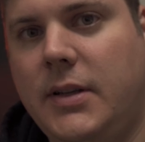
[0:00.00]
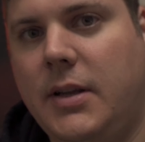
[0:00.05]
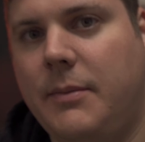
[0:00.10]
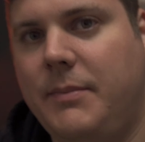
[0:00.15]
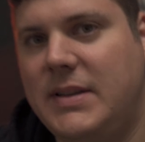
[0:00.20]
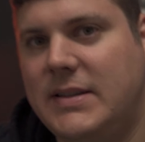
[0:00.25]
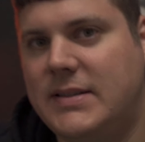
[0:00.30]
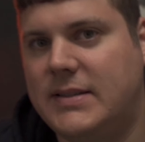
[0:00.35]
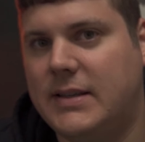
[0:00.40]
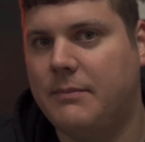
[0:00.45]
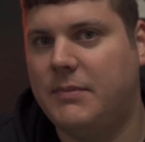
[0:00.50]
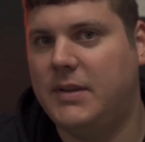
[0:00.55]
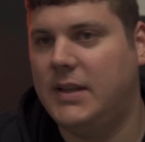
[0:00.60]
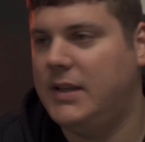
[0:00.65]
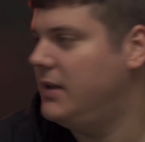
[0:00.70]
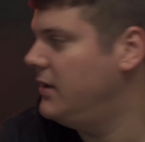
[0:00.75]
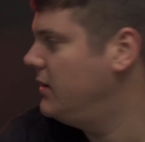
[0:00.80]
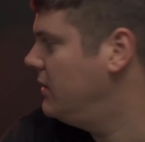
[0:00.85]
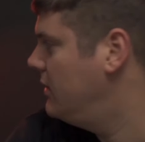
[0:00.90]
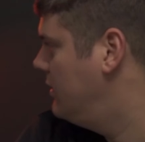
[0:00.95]
can be
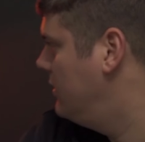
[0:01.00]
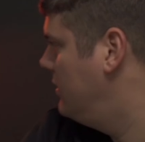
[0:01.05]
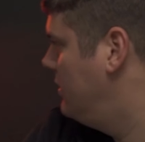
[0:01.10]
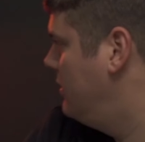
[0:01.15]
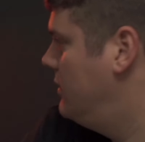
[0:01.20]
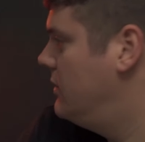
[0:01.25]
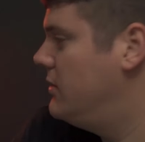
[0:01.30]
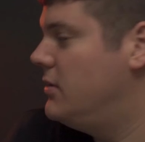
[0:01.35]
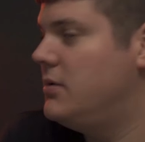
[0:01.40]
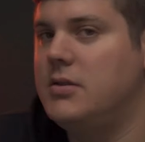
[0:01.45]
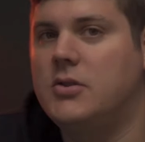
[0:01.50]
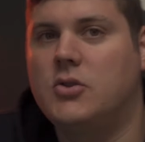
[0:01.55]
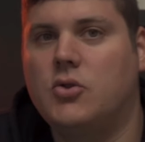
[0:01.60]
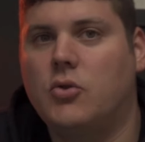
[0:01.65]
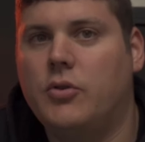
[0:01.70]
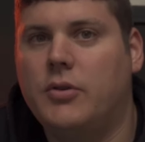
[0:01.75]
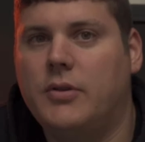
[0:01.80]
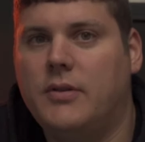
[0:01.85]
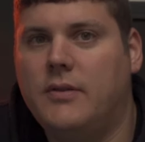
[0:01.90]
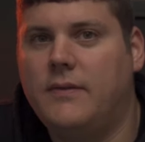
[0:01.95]
something
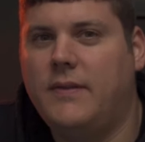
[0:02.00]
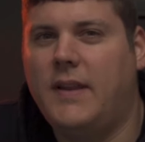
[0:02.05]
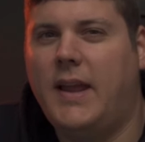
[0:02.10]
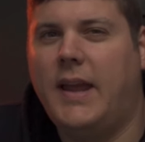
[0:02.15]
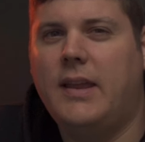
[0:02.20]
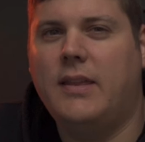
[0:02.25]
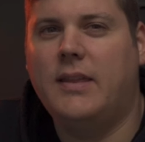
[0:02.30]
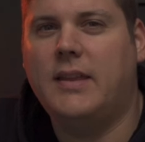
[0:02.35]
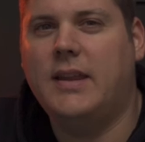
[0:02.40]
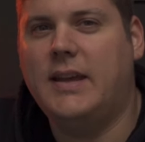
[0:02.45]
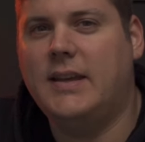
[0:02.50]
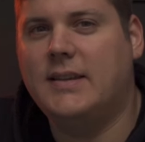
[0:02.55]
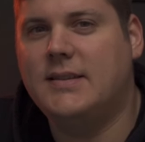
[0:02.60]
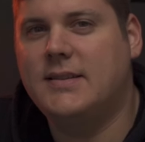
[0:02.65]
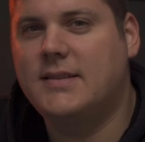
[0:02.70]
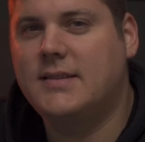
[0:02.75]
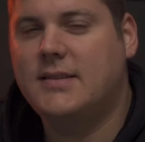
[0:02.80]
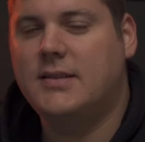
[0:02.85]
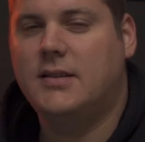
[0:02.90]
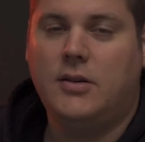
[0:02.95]
sort of like
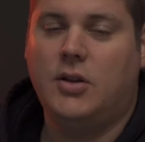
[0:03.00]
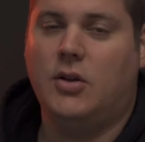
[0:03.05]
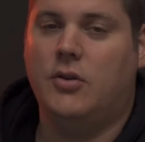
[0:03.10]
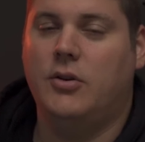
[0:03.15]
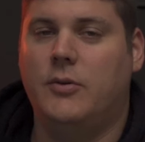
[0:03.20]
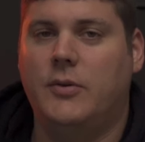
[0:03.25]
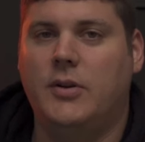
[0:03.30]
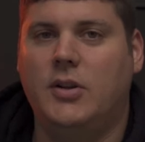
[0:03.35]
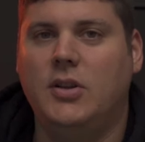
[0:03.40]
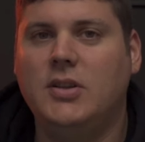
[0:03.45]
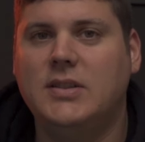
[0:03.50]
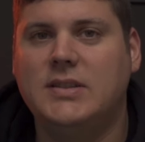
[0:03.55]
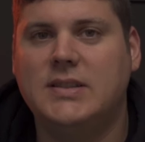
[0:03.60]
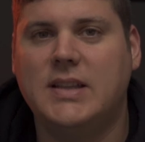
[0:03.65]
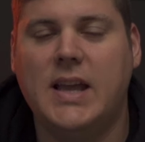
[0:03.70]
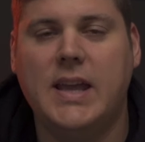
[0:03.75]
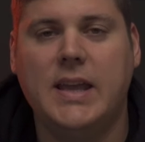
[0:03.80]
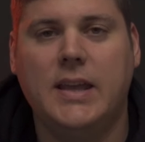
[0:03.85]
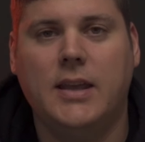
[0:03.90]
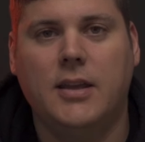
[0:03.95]
this. Don't know what it looks
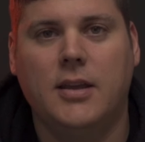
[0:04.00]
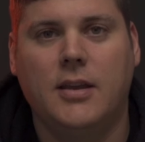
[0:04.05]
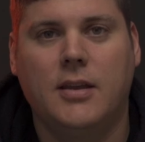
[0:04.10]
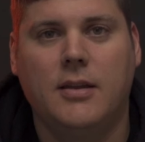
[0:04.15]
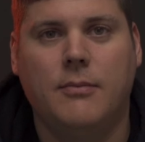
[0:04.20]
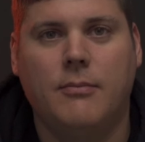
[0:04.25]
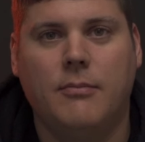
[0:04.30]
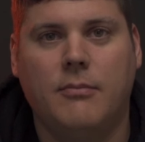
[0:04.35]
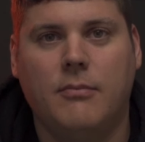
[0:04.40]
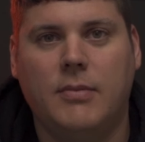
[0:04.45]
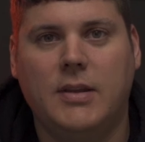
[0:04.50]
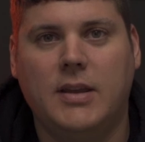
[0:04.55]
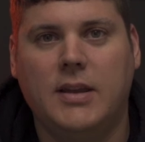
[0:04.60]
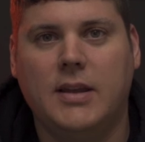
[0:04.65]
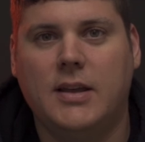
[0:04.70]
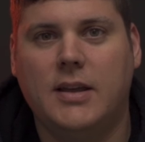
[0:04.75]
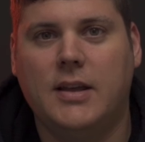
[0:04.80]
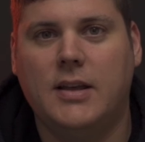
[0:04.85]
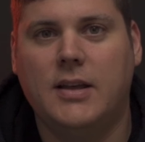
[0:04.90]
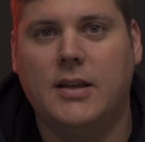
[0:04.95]
like
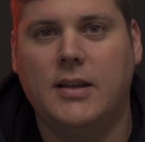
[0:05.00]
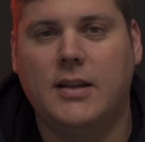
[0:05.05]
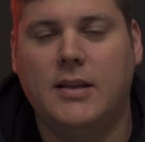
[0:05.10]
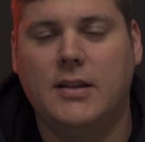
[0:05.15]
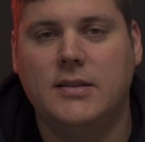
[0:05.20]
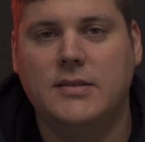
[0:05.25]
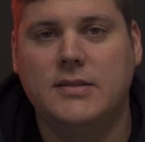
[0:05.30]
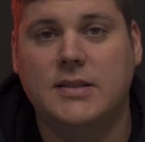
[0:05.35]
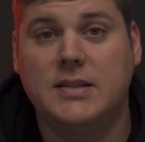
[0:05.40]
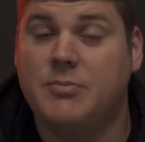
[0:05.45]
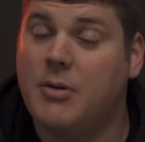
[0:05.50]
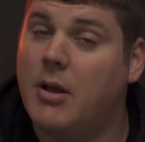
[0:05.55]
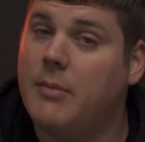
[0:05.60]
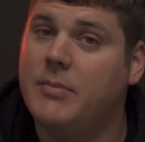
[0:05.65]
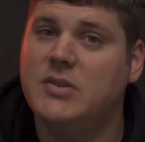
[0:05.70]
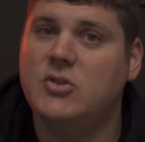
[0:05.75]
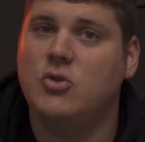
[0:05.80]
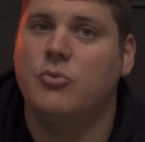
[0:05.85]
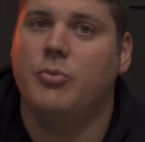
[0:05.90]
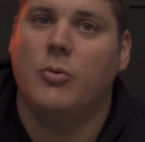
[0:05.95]
because it's
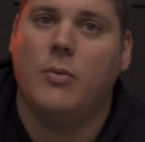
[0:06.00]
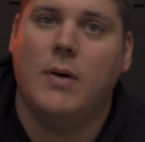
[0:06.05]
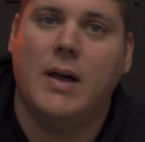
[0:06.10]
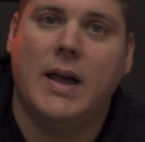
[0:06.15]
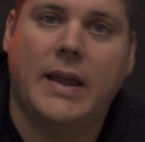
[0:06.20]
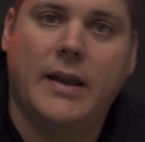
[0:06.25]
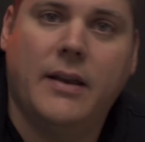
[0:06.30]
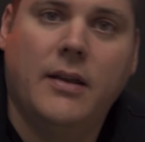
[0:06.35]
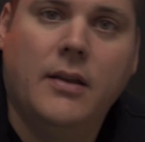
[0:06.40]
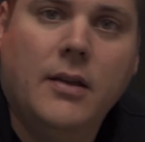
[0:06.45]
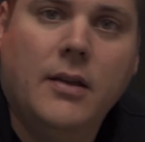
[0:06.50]
probably super wide.